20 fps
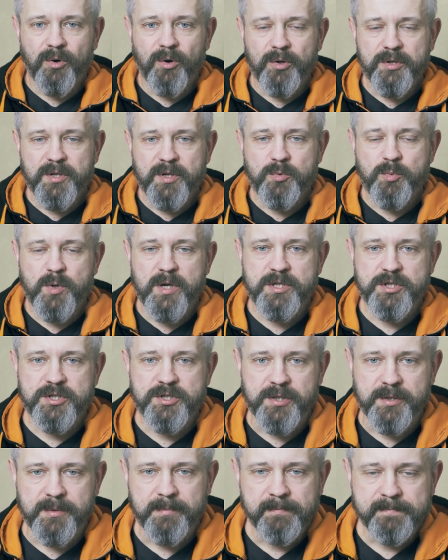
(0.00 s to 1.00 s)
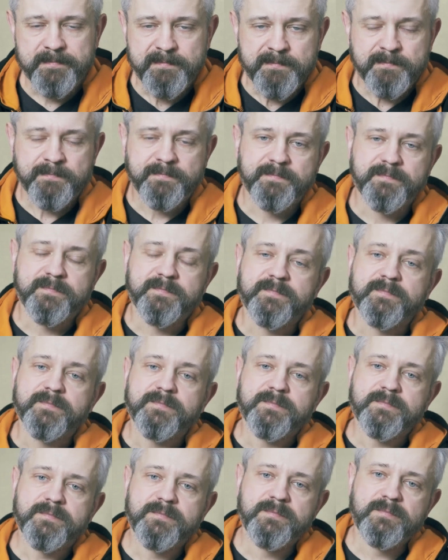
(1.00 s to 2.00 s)
Other question
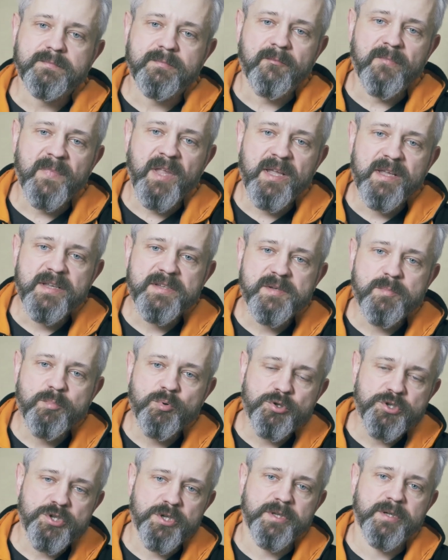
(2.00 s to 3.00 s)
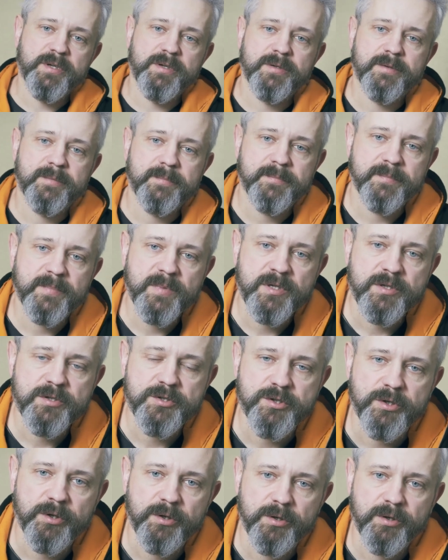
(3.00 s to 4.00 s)
is a budget.
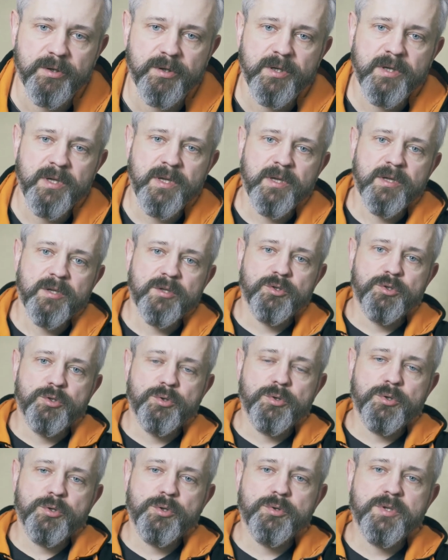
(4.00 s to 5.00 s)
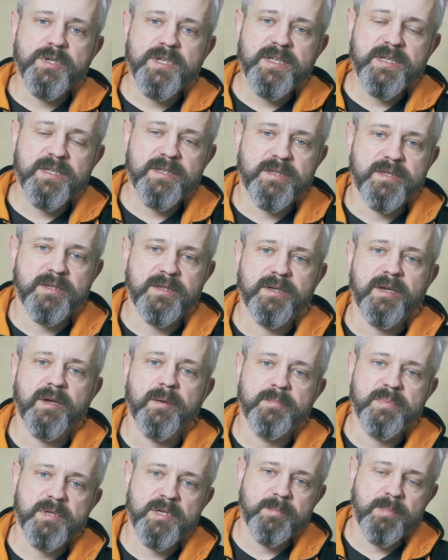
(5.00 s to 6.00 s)
So do you need a
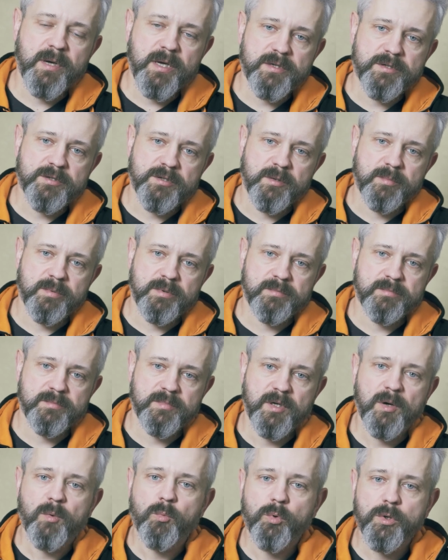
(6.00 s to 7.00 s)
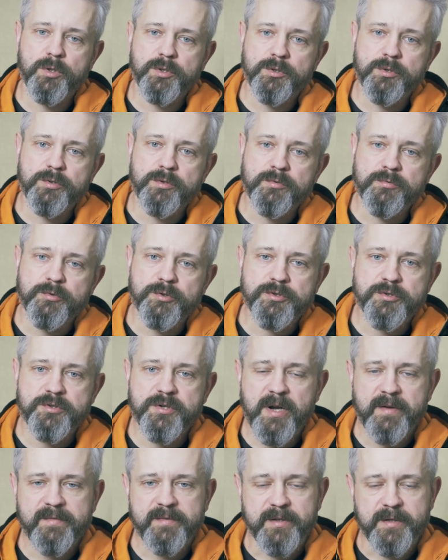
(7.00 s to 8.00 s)
big backdrop? What do you
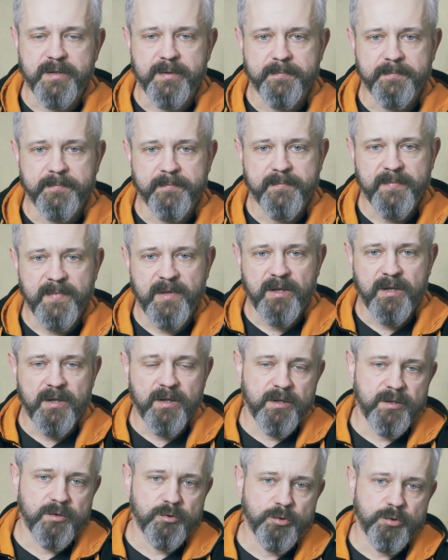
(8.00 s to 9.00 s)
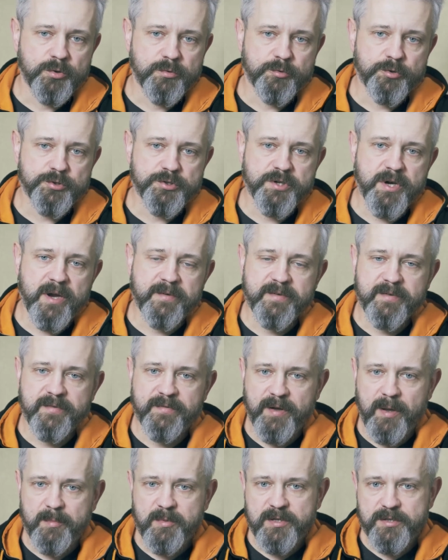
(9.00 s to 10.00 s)
photographing? Do you photographing
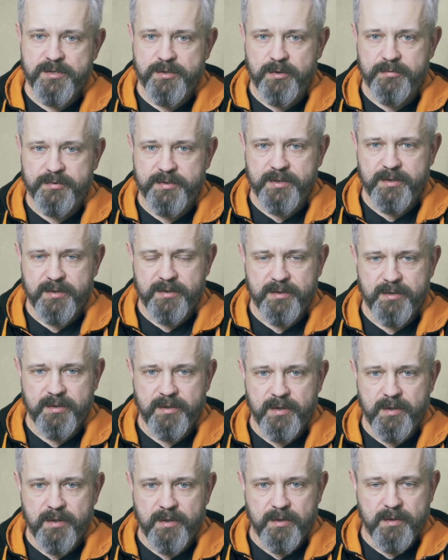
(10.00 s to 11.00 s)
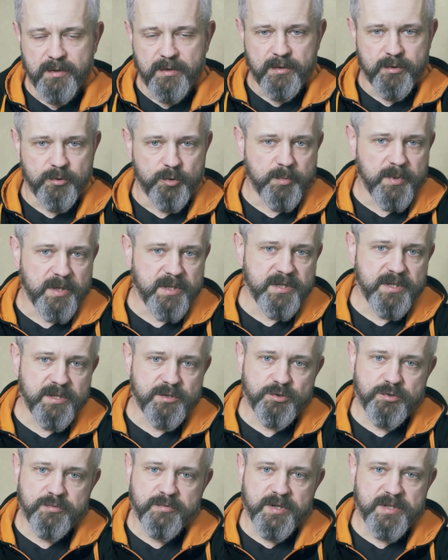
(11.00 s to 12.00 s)
families often? You might
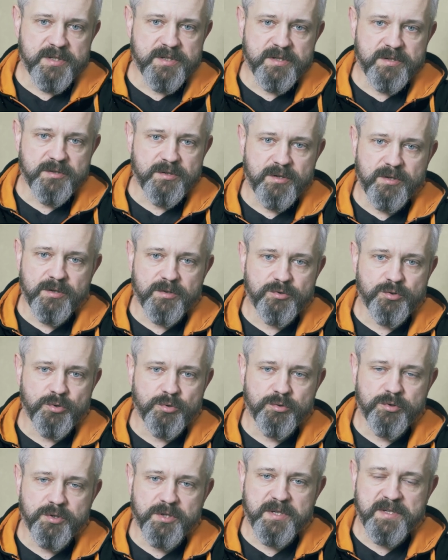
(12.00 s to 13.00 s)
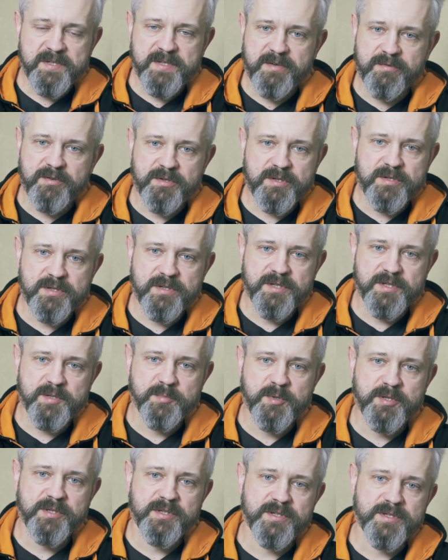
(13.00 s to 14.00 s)
need 270
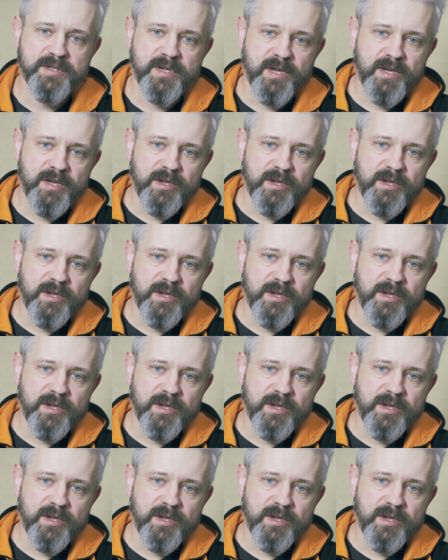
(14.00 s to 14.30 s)
centimeters.